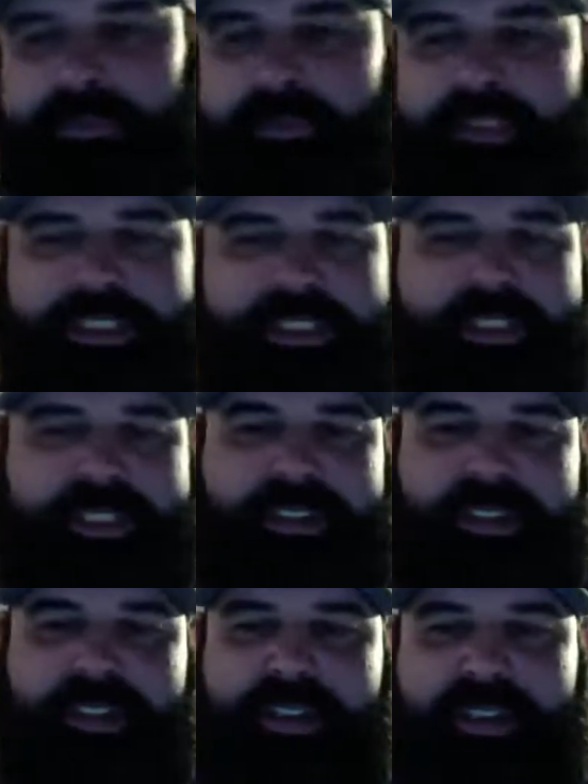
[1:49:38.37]

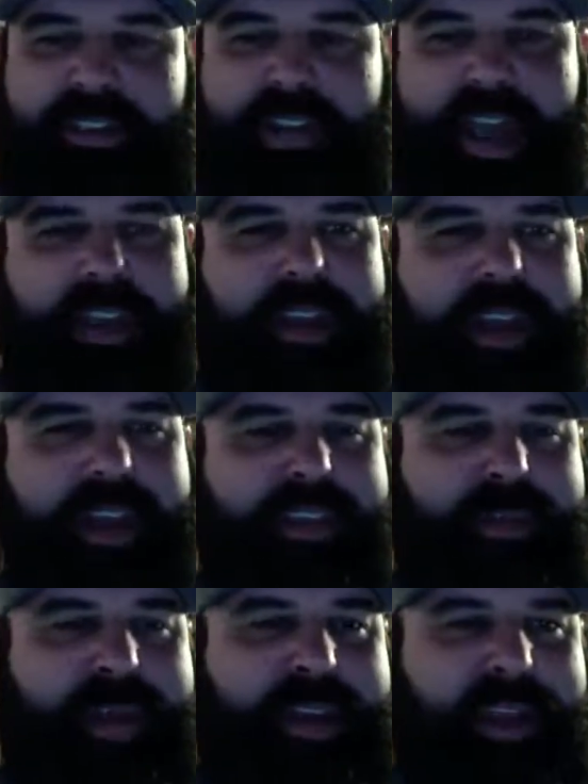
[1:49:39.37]
She's not going to
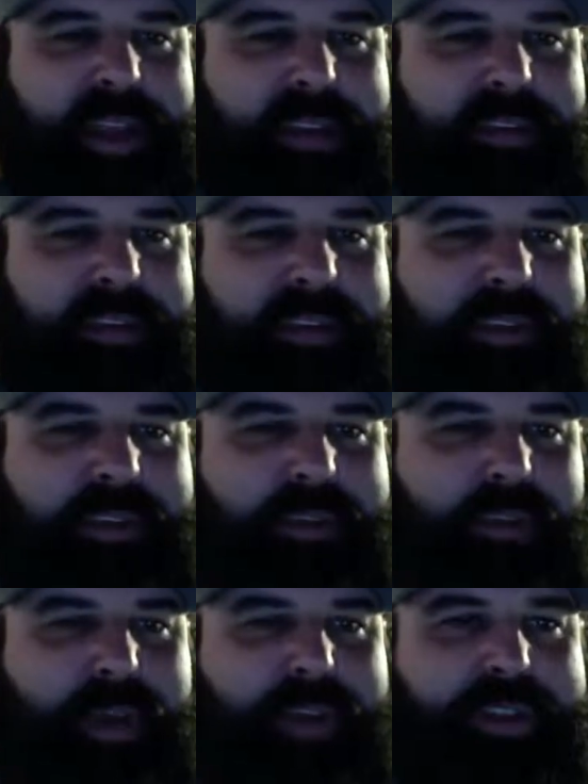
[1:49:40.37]
answer my text
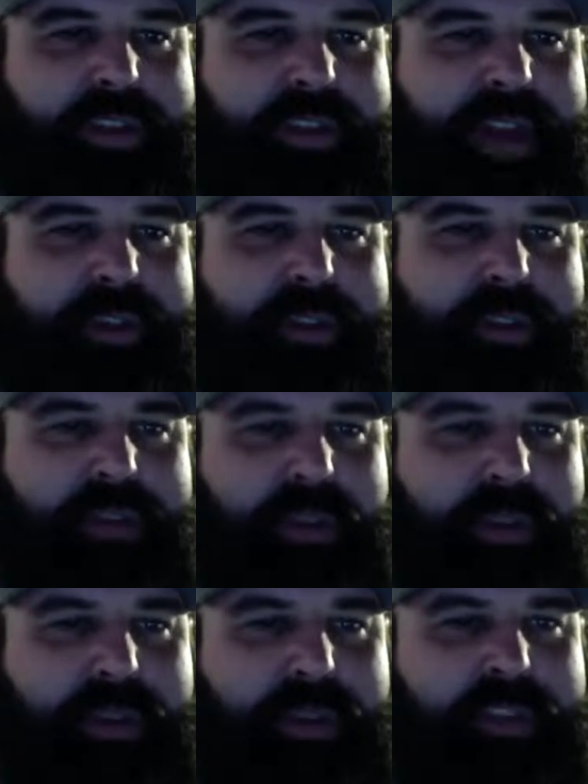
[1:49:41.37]
while she's driving. So
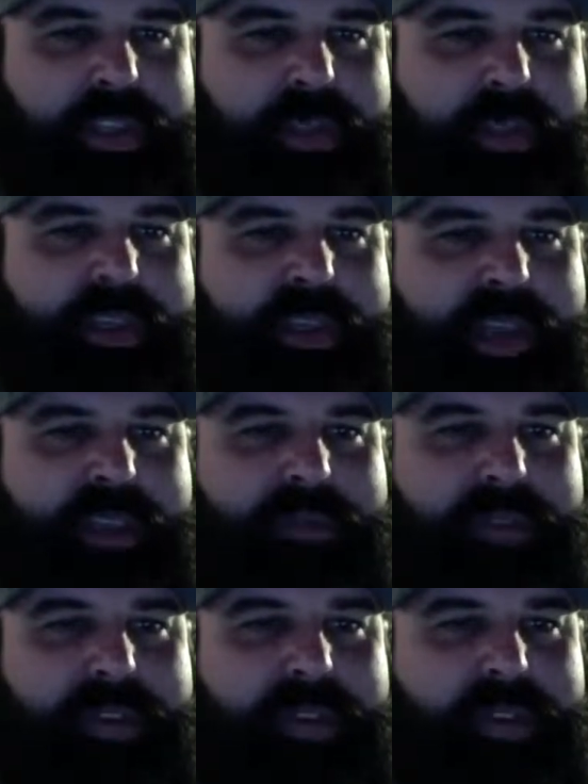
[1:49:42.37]
good. She's being safe,
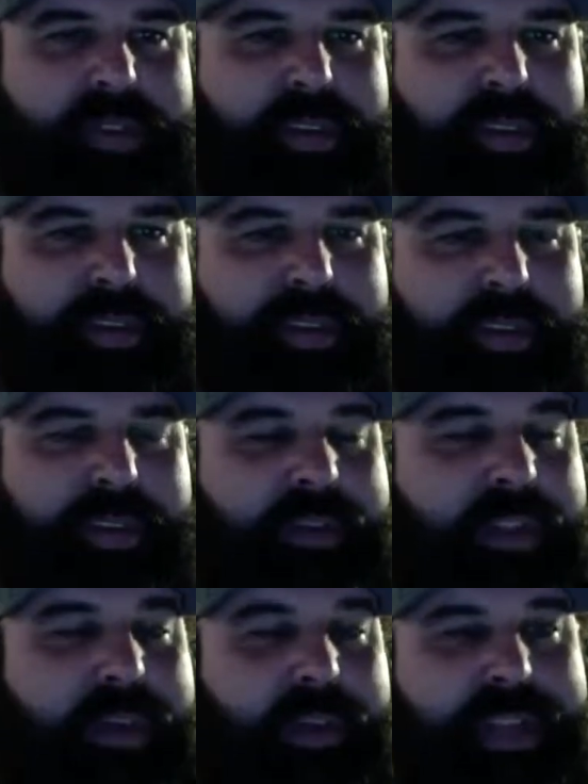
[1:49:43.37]

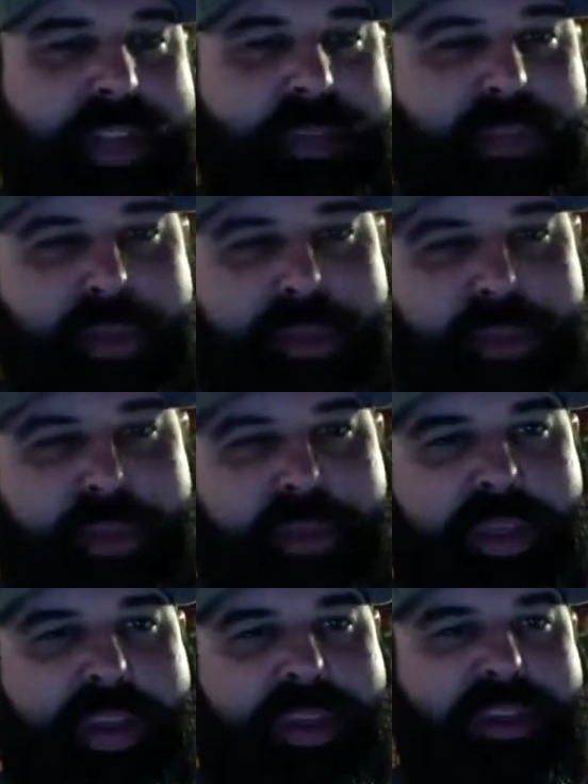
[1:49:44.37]
even though she has
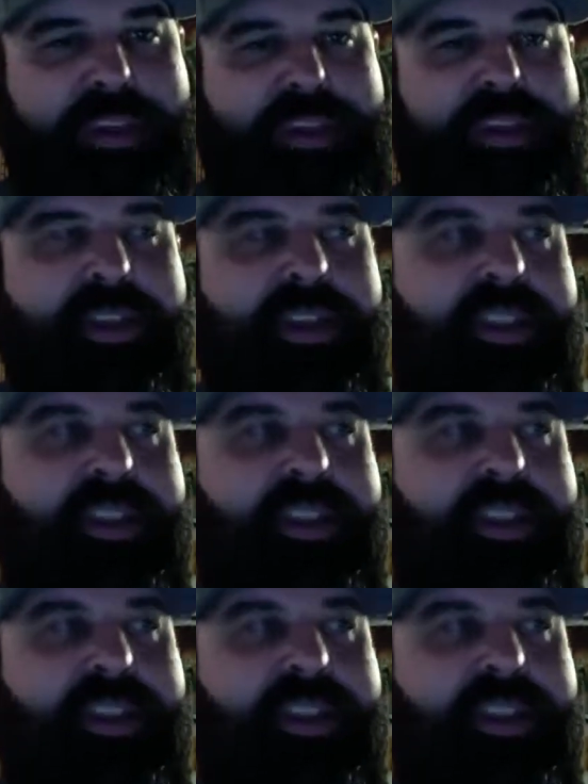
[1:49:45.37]
Bluetooth and could